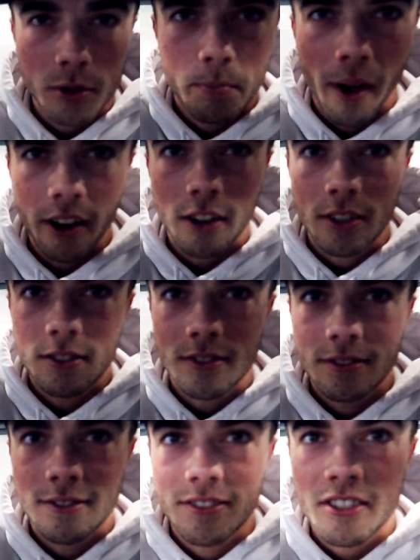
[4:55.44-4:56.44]
was better.
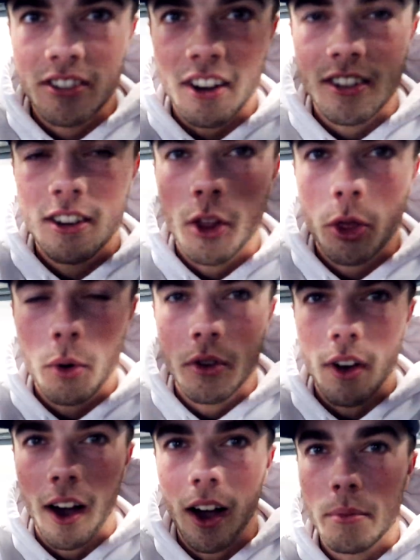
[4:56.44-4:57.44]
sixteen to three
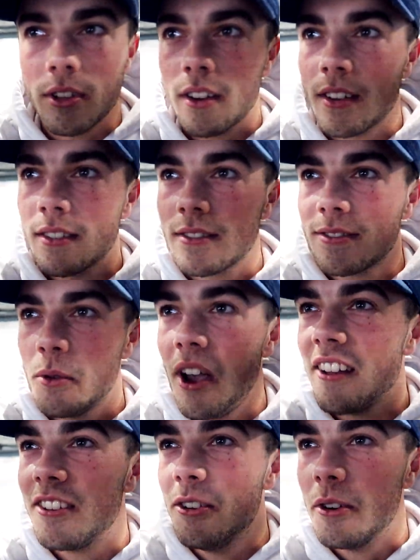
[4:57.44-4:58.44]
to Optic. We
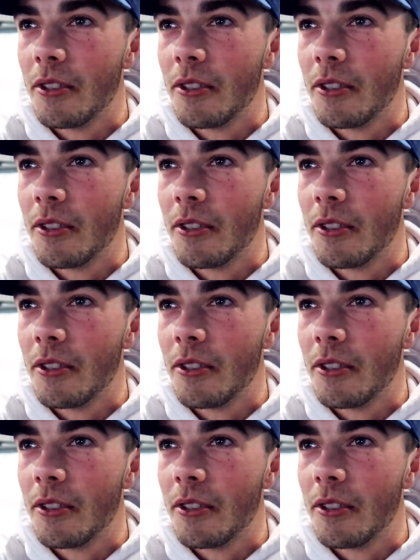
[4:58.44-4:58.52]
had to do